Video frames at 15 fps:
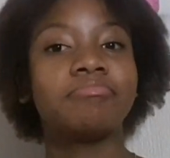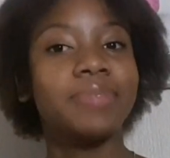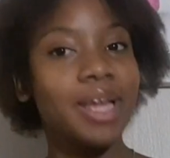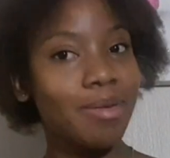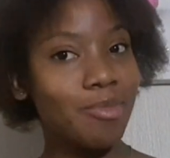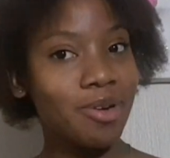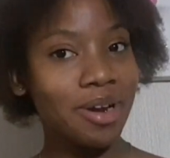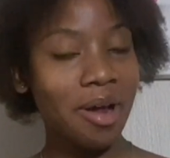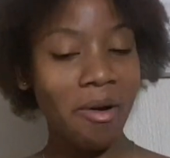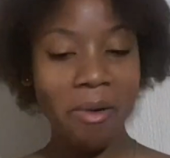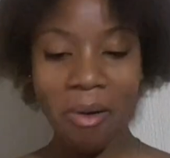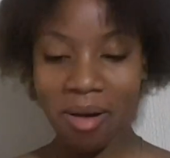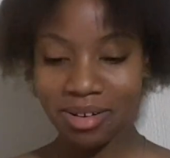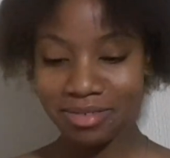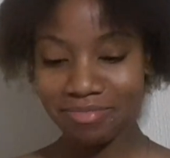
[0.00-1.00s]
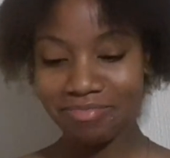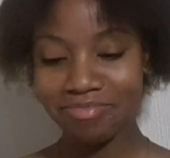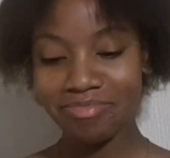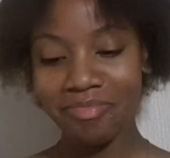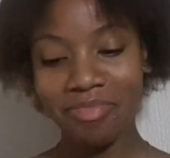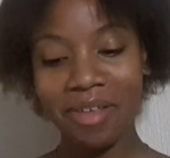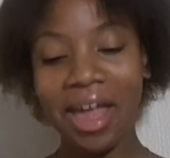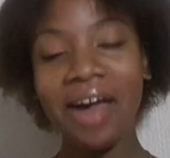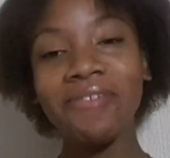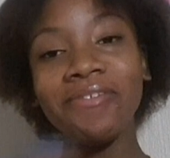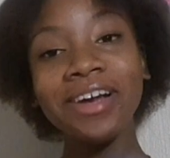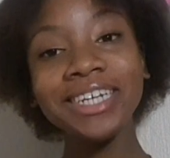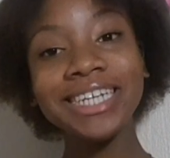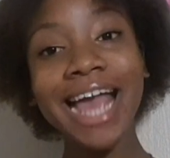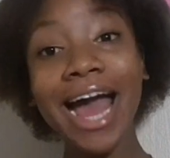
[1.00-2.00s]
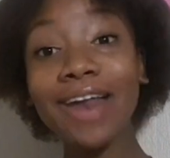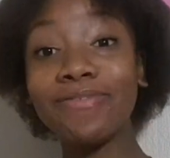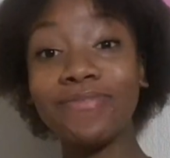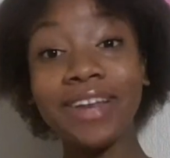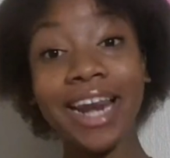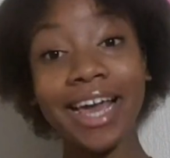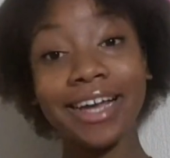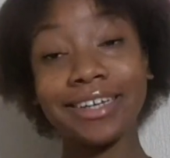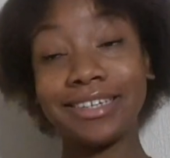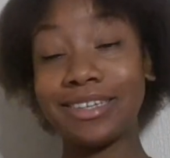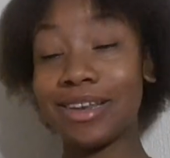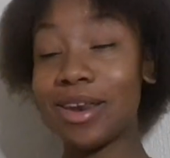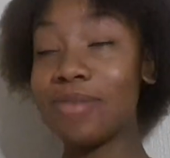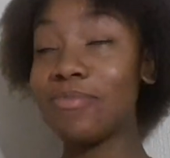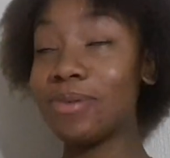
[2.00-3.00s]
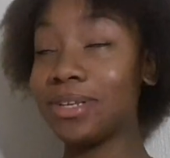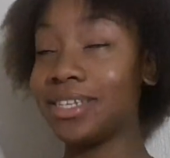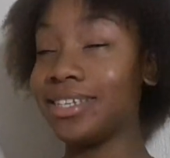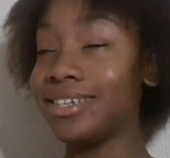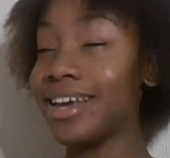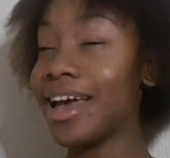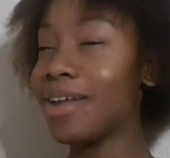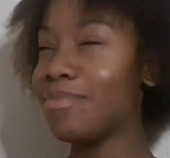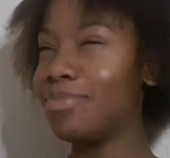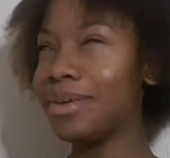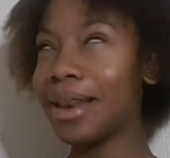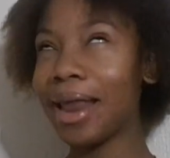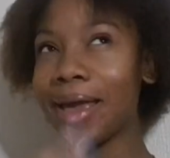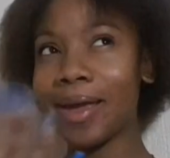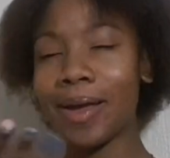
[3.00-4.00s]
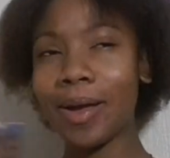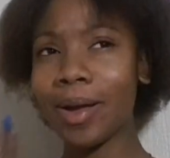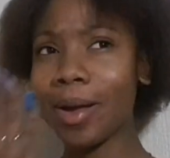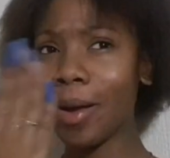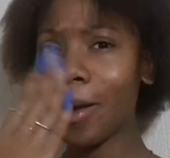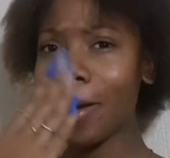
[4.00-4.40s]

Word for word: Come on now. I'd feel like a celebrity. I'd be like,